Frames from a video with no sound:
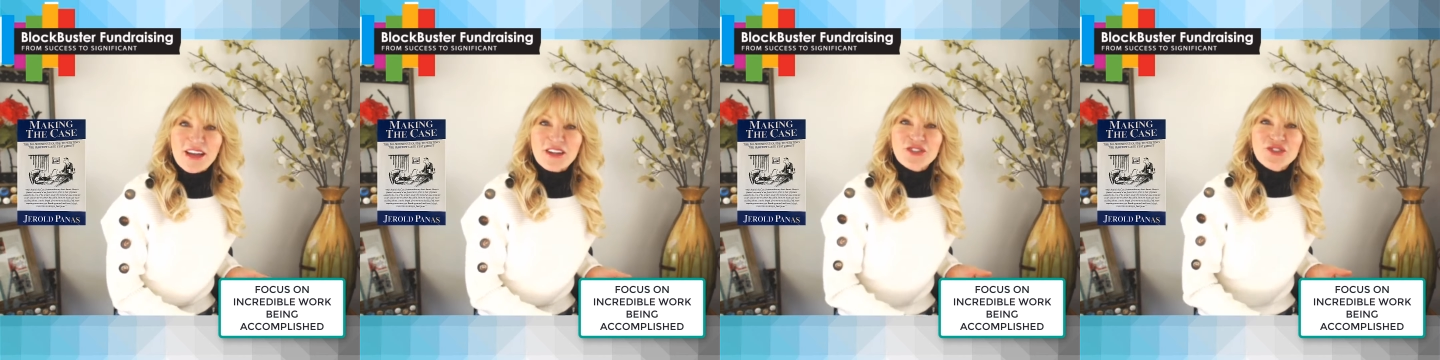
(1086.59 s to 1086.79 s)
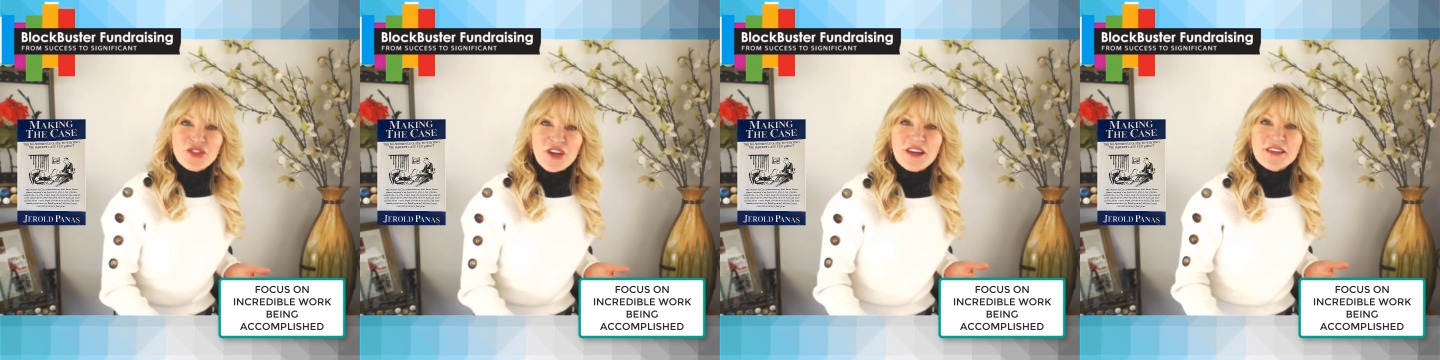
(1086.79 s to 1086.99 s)

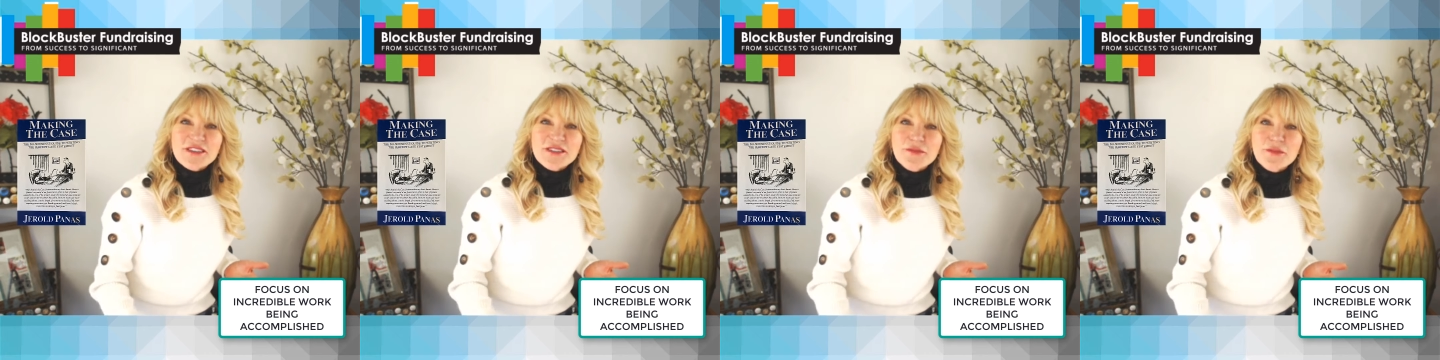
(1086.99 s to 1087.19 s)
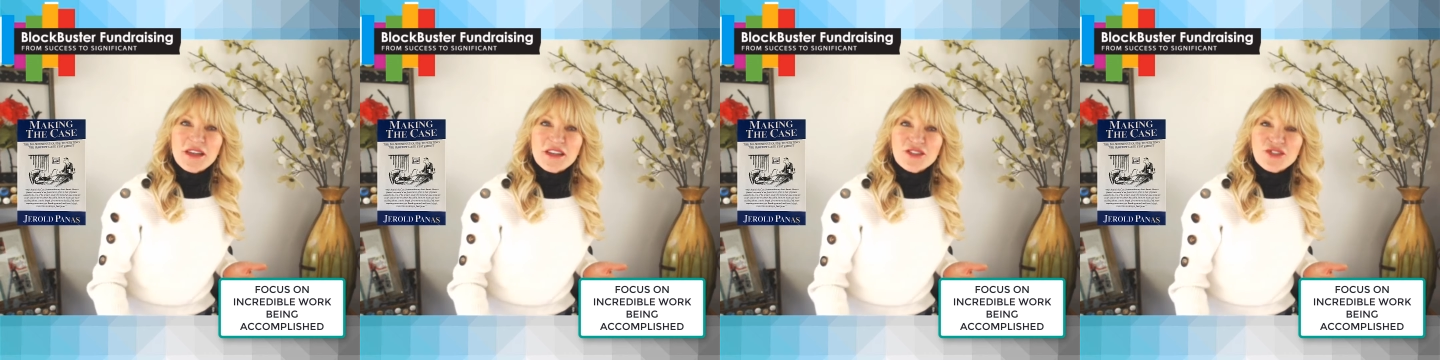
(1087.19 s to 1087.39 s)
Just
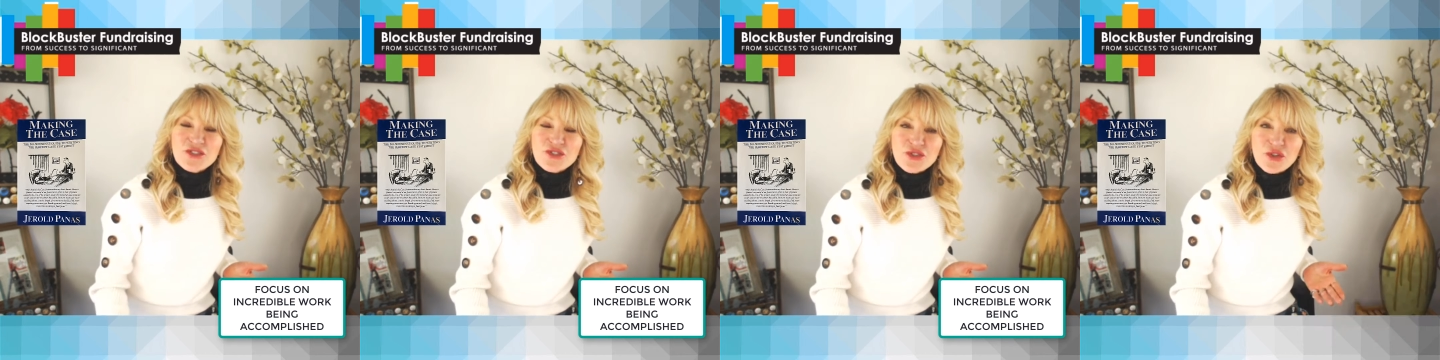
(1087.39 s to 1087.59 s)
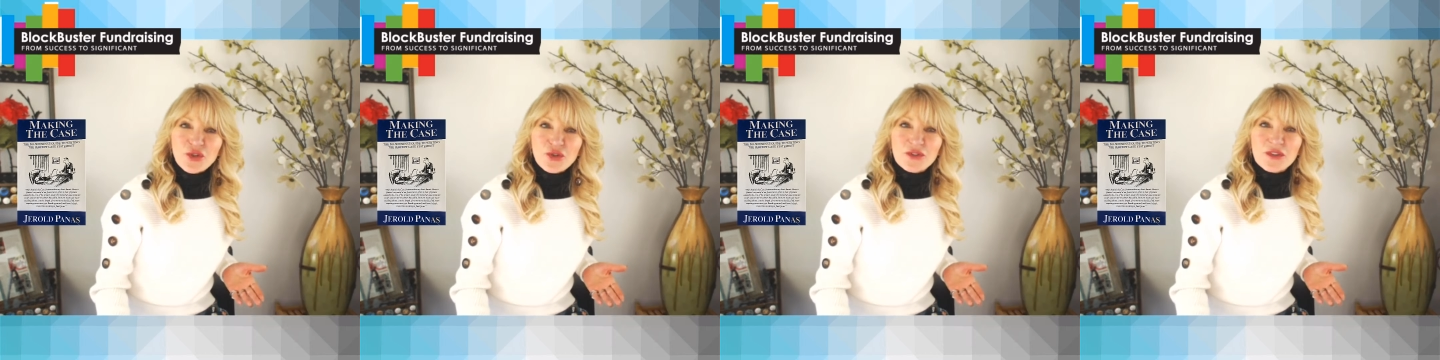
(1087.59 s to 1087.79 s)
make
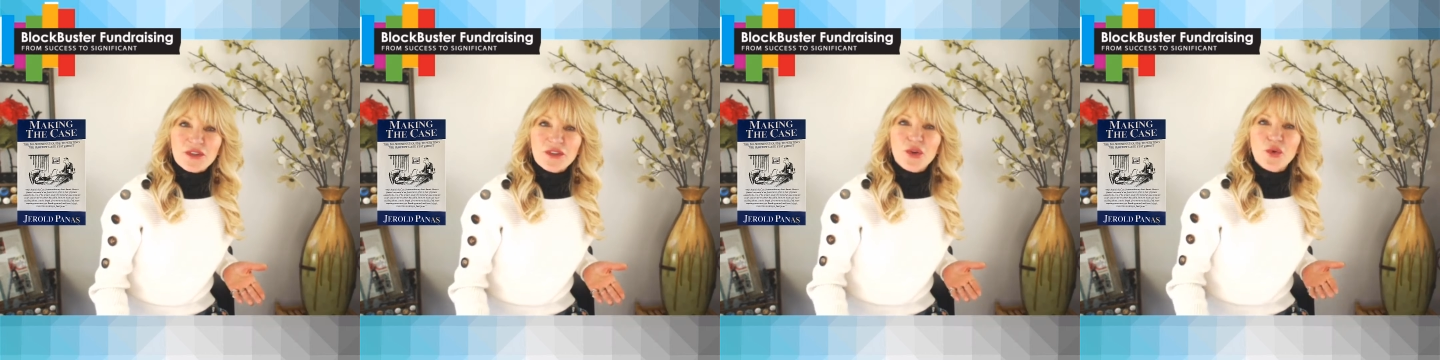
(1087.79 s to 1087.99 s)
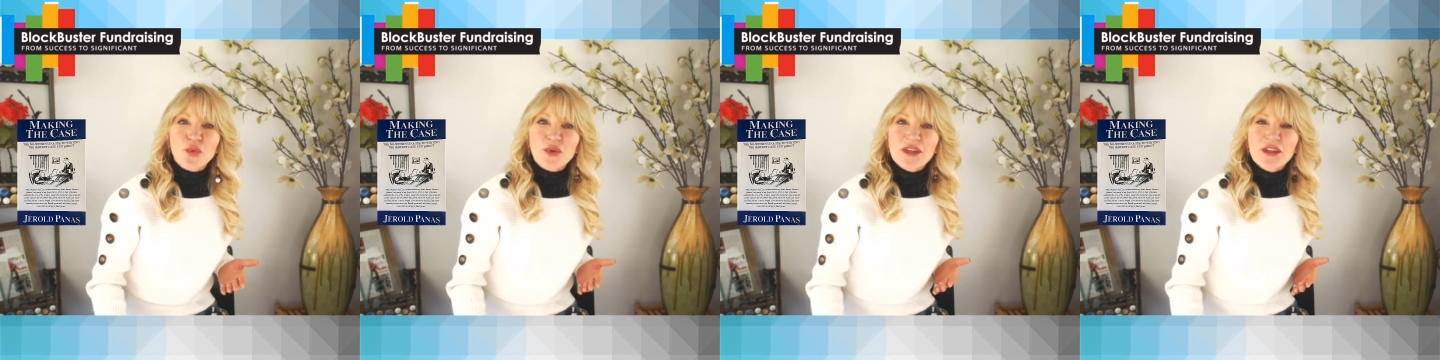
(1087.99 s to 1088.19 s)
certain
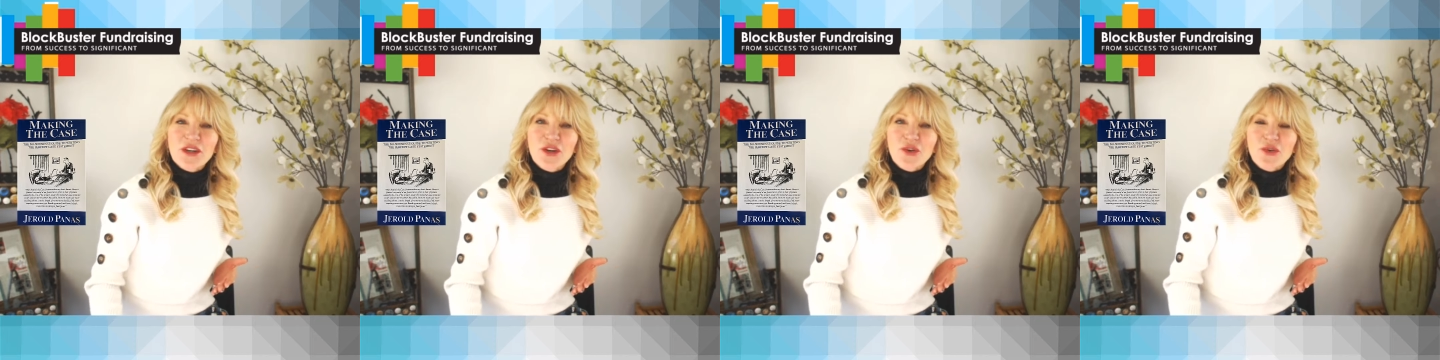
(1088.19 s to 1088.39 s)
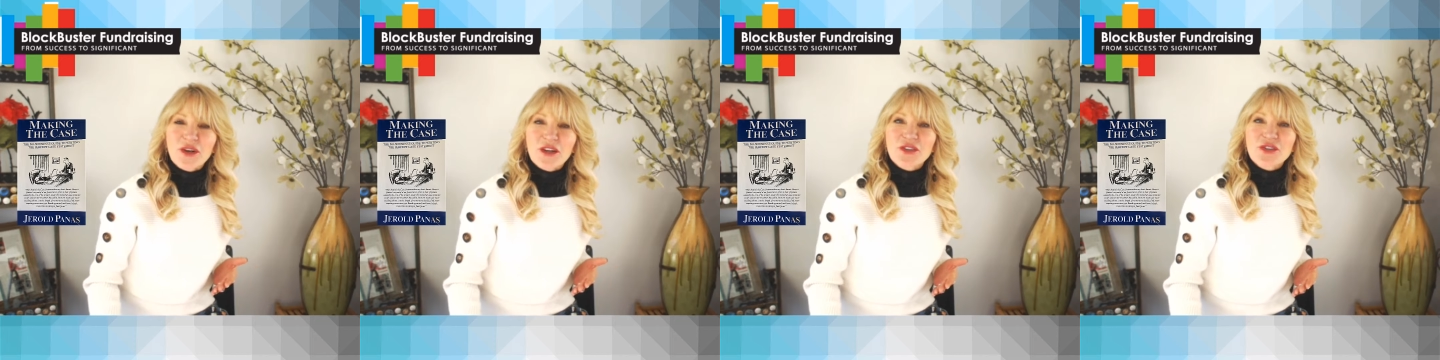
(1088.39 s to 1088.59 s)
the
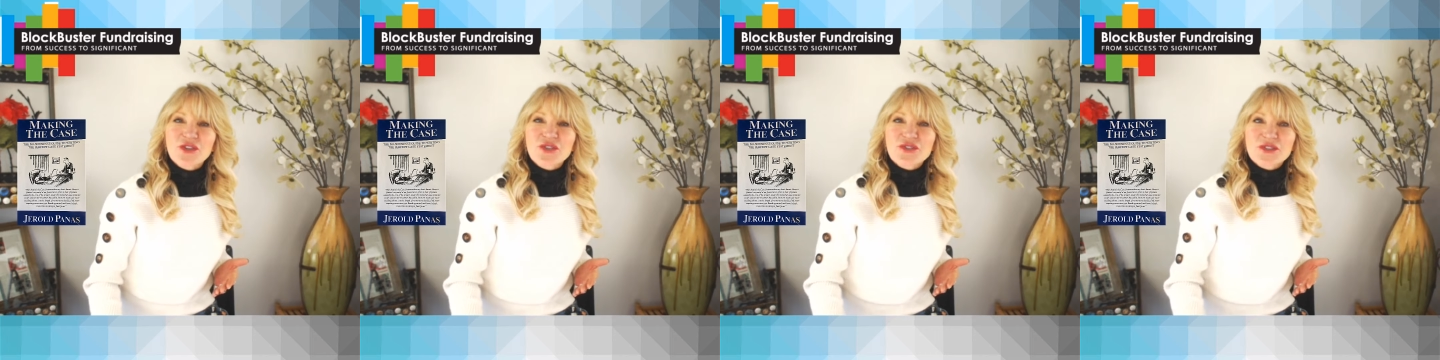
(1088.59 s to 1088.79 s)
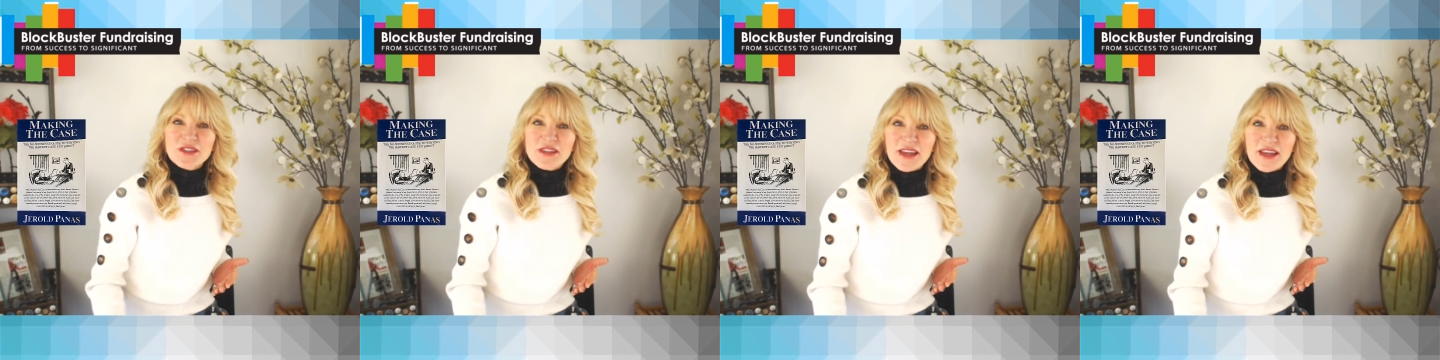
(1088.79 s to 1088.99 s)
reader
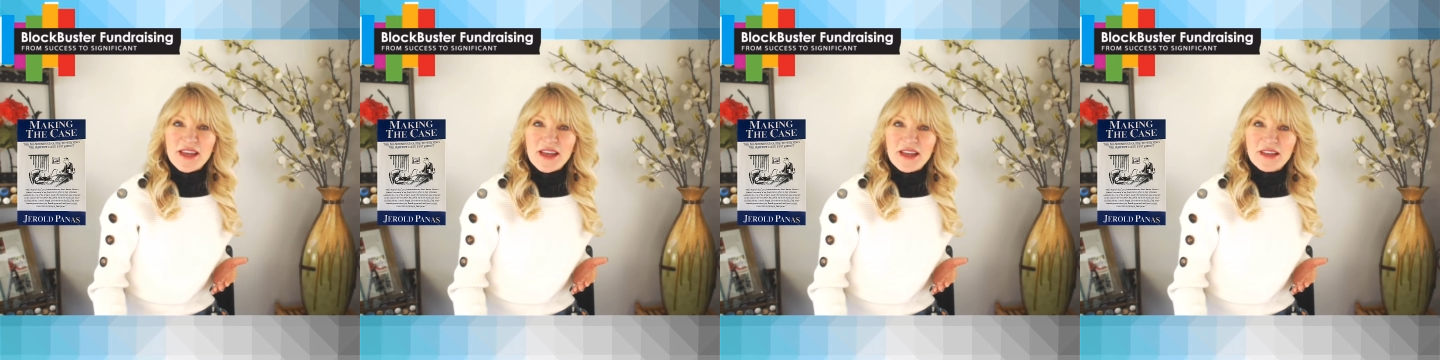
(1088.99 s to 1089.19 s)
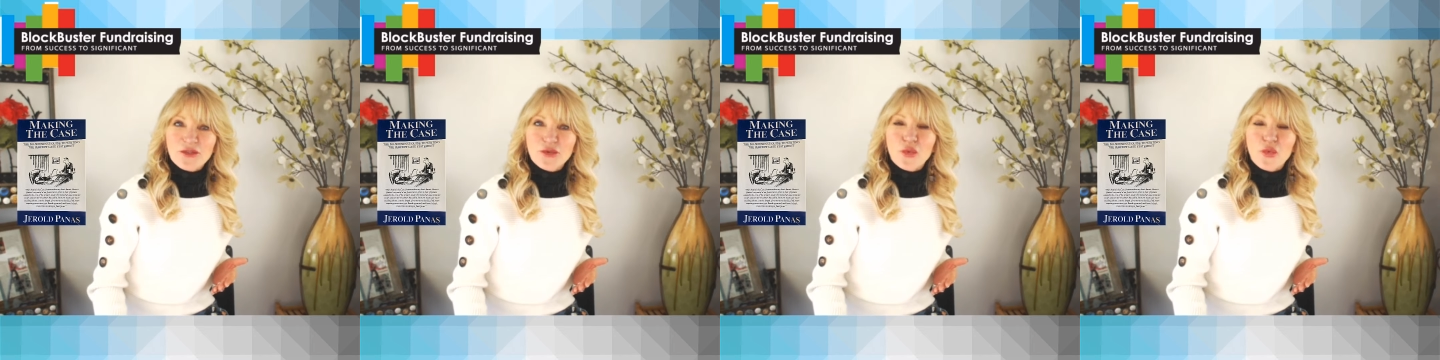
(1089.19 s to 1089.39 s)
understands